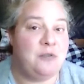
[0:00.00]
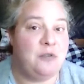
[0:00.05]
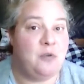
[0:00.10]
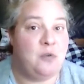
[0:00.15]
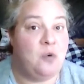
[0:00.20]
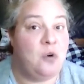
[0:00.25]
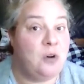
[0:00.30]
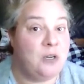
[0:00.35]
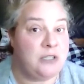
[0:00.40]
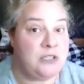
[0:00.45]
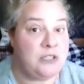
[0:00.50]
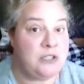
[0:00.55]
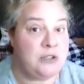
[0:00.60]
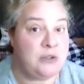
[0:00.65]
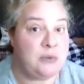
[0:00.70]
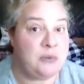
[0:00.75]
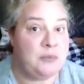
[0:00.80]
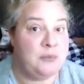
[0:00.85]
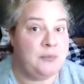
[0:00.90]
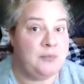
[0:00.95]
you want
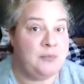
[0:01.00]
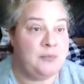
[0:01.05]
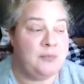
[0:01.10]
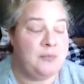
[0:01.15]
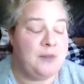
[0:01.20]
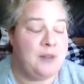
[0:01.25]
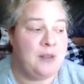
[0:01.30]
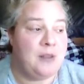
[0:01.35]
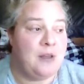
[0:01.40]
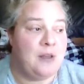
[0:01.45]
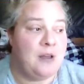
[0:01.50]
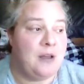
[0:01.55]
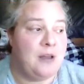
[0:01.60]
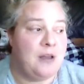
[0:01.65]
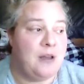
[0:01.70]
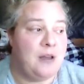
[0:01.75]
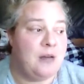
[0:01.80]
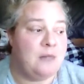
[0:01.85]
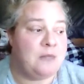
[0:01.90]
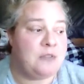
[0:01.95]
to.
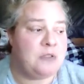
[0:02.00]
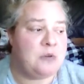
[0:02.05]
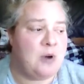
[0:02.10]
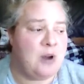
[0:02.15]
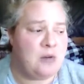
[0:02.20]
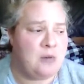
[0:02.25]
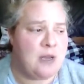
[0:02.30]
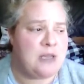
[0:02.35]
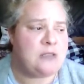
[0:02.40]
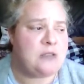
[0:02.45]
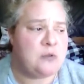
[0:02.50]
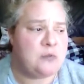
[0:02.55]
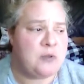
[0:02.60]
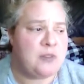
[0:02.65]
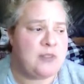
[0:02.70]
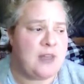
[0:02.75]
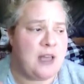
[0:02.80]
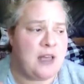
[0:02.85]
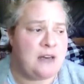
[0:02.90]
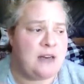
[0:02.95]
So I wrestled
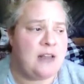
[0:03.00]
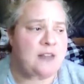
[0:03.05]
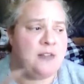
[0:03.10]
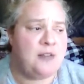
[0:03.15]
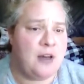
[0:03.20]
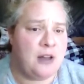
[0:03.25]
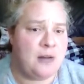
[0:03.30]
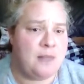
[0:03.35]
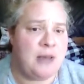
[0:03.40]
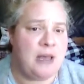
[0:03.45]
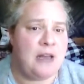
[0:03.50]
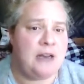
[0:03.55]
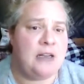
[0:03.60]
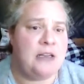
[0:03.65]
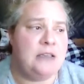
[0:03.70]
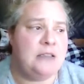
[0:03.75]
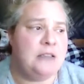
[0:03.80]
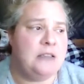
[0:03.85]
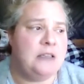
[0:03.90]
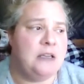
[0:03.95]
with that, and I thought about
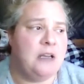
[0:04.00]
it